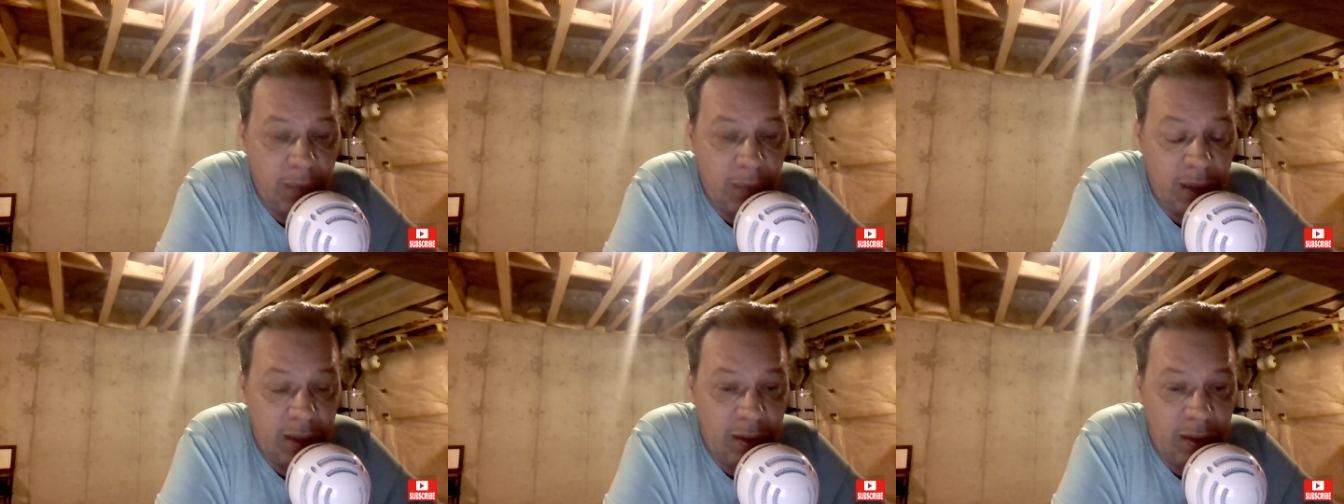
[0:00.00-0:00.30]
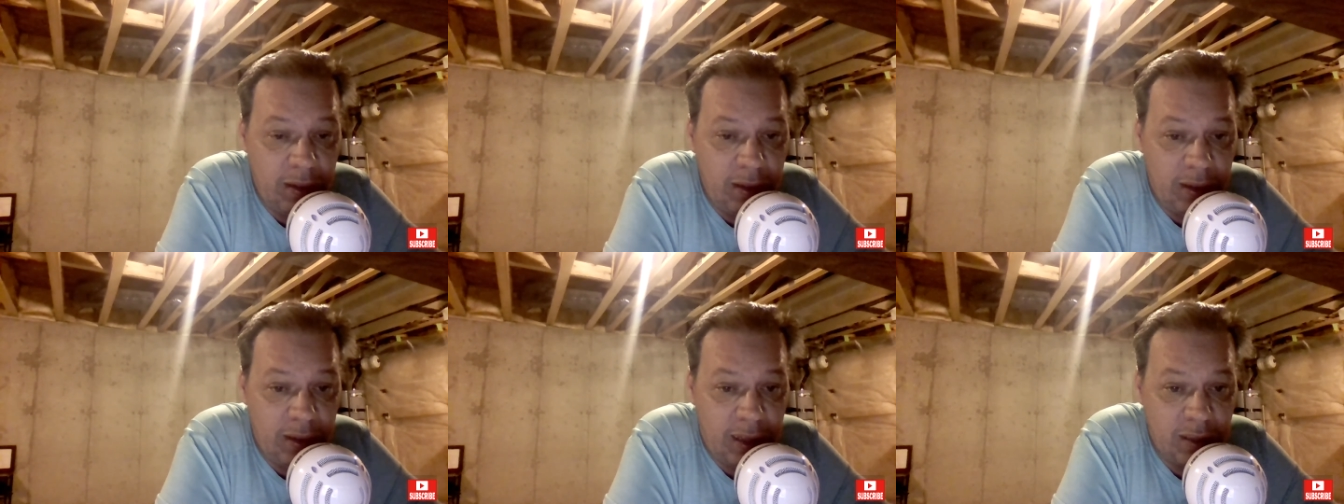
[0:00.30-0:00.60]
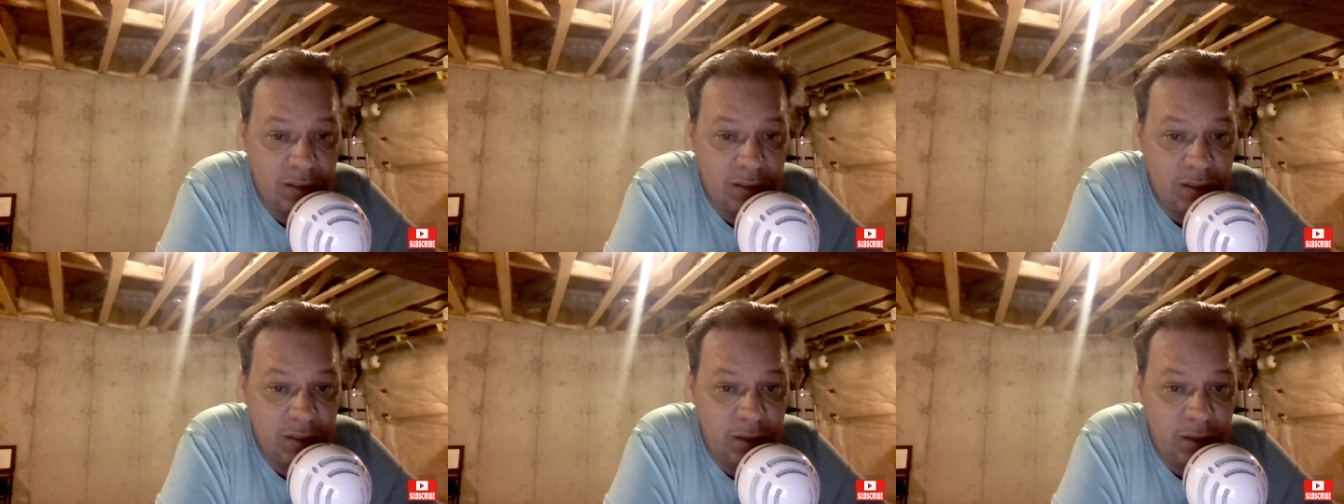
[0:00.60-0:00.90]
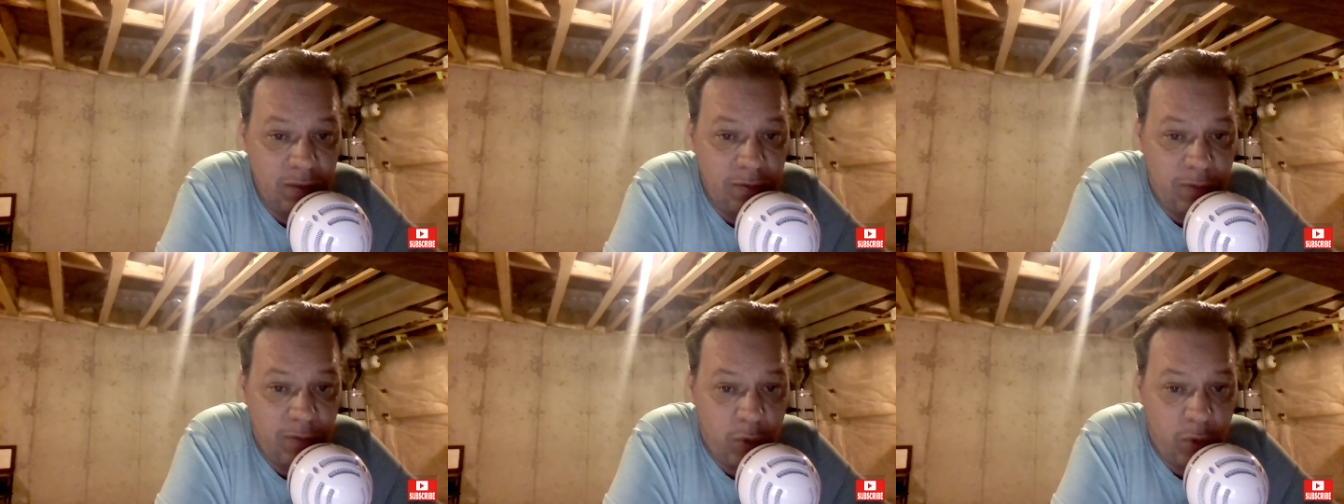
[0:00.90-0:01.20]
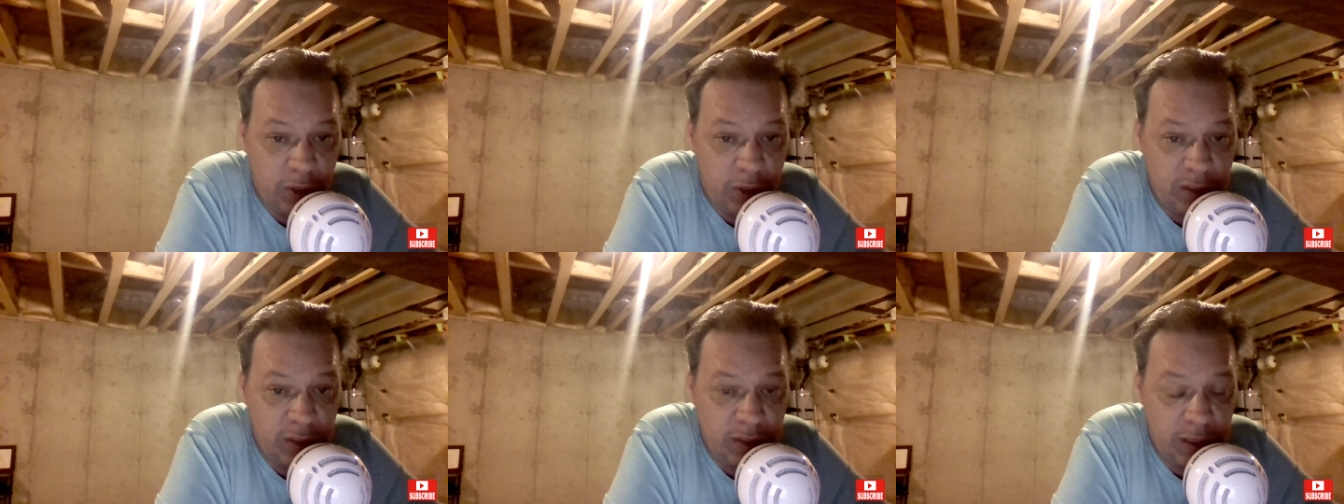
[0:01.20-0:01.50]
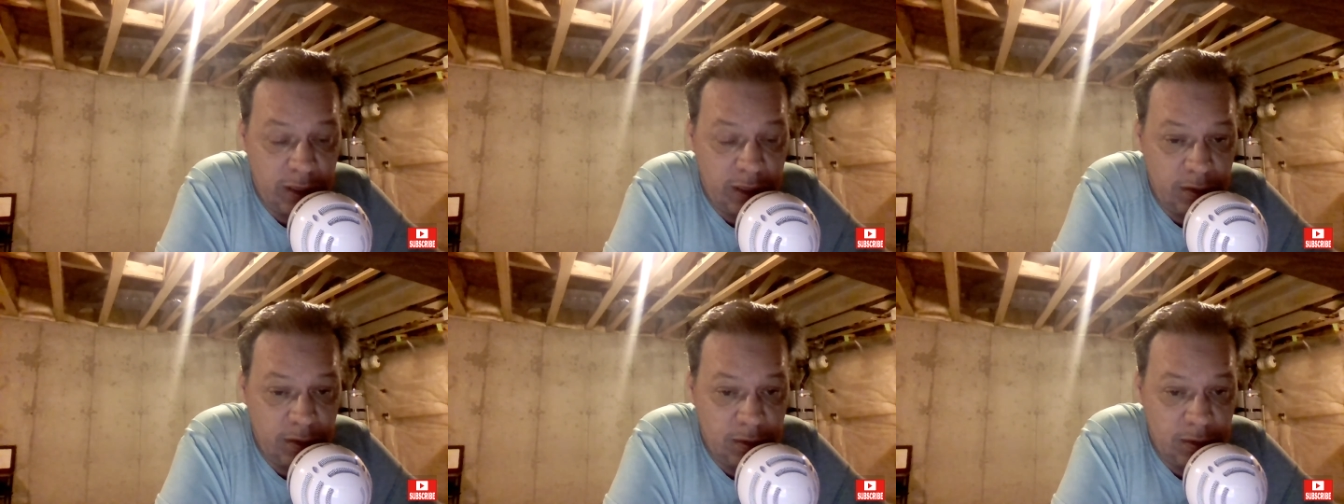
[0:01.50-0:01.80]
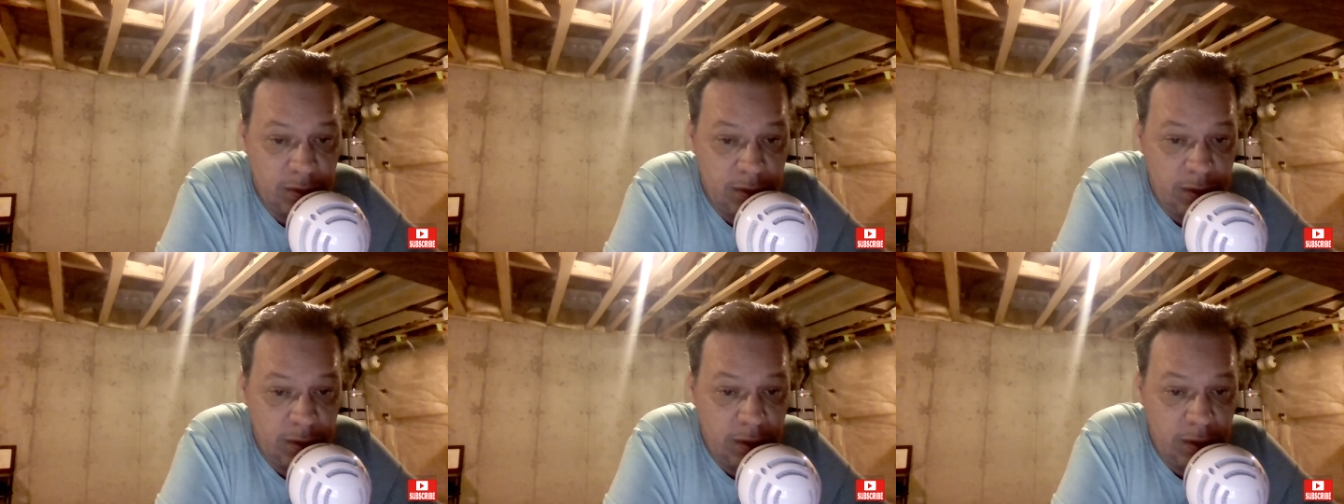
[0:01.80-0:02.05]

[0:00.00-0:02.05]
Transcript: And that's in 40 states.